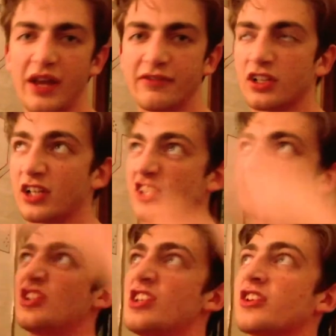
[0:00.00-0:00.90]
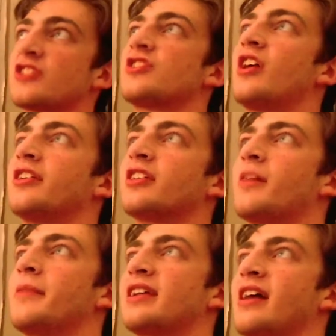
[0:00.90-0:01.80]
They'll like see the sun
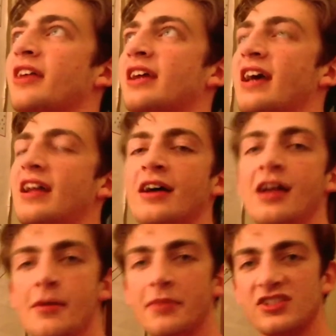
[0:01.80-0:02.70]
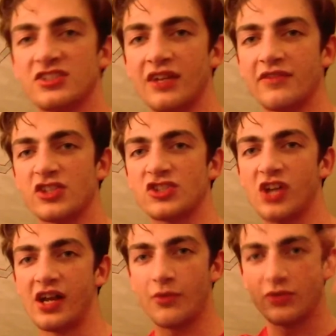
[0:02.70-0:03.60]
coming down again, but instead of the sun,
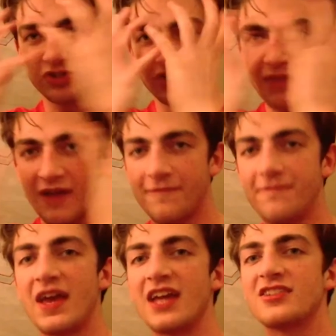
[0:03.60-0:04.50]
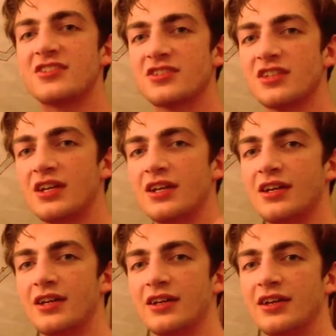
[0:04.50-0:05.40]
it was just my face.
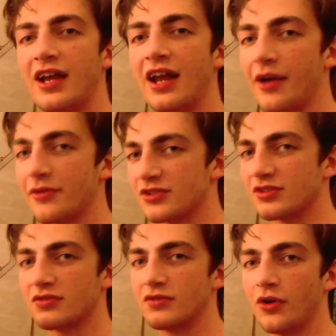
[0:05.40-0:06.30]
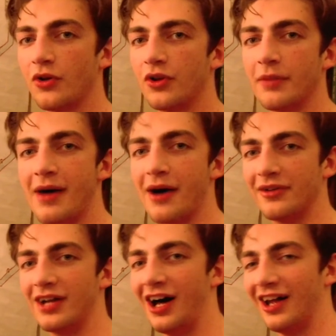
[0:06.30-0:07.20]
And I was holding a Mountain
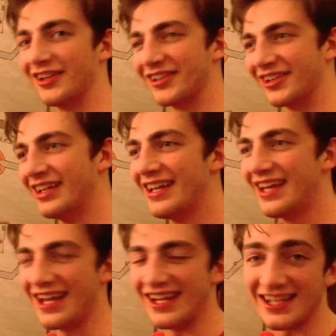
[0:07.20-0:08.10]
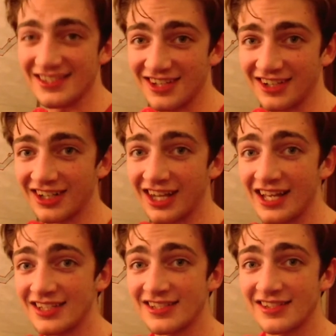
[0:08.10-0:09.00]
Holler and had
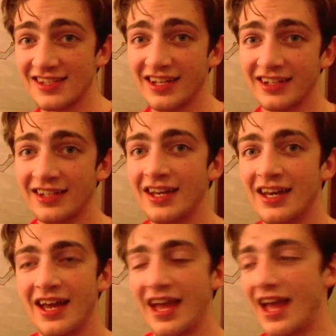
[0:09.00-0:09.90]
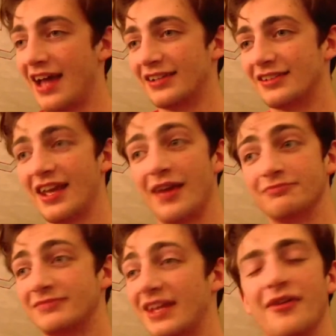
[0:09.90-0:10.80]
sunglasses on, and it
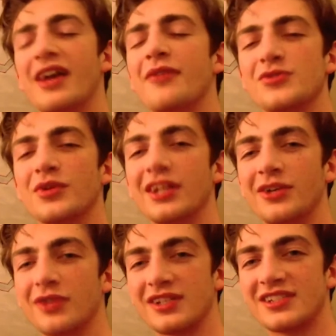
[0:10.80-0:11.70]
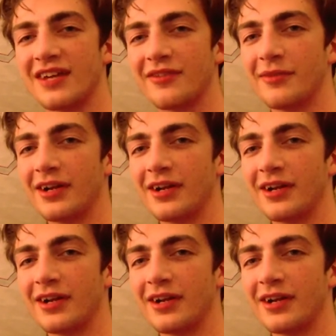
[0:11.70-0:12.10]
was really cool to see everybody.